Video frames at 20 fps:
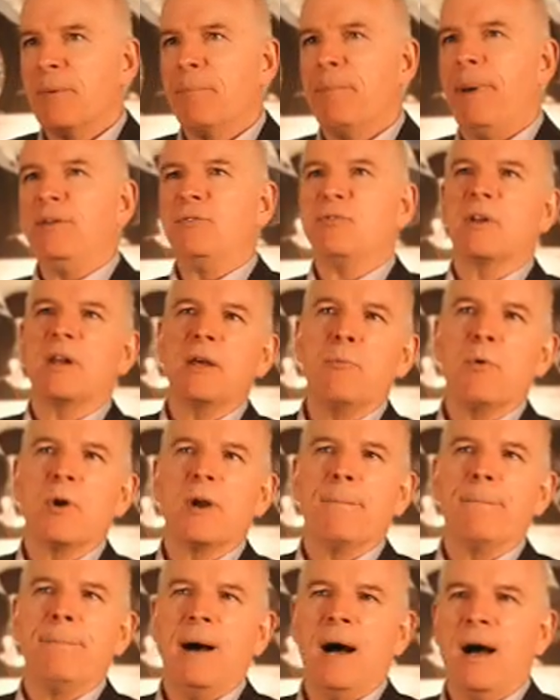And basically
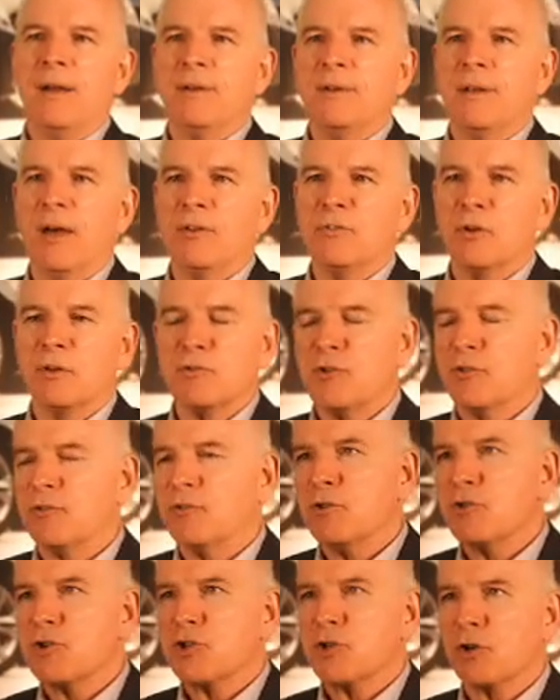what a bond does, it
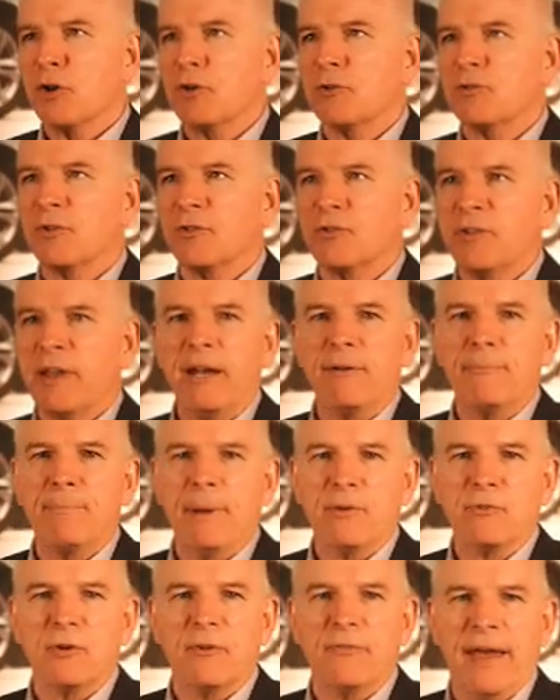just ensures the state of
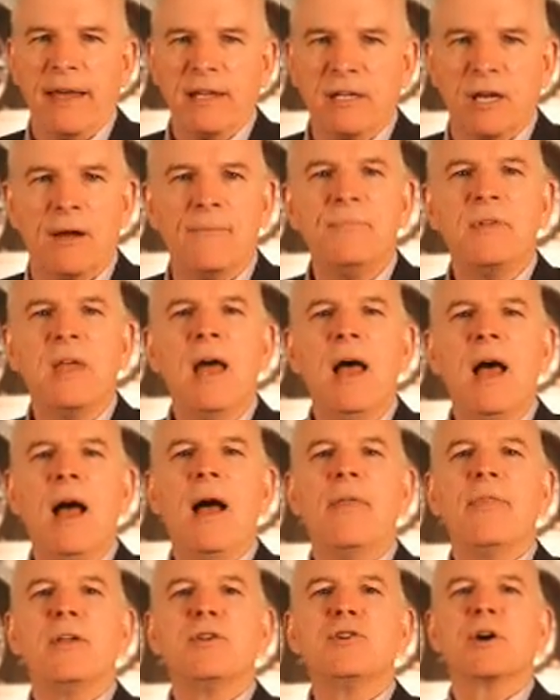Pennsylvania
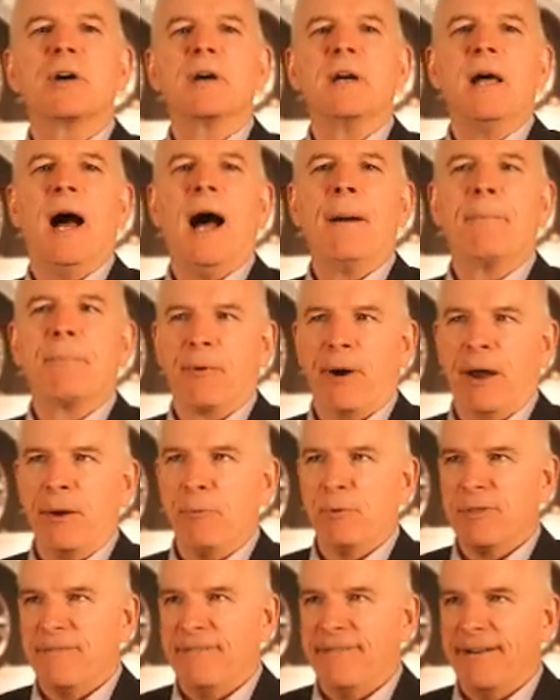that you're going to
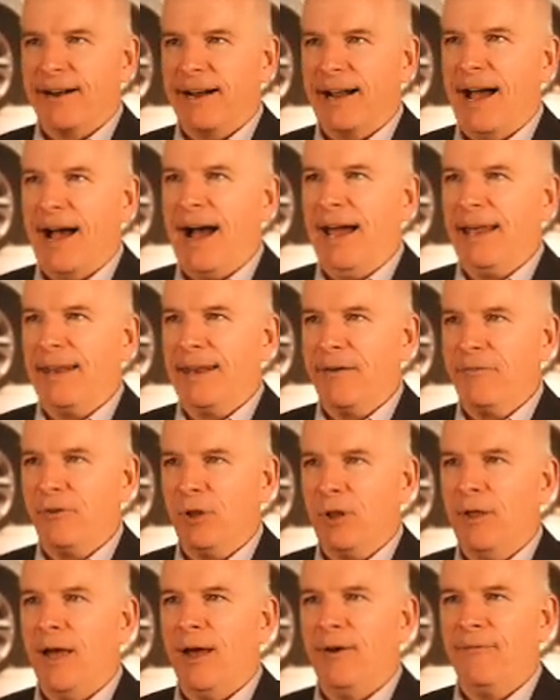operate with a very high level of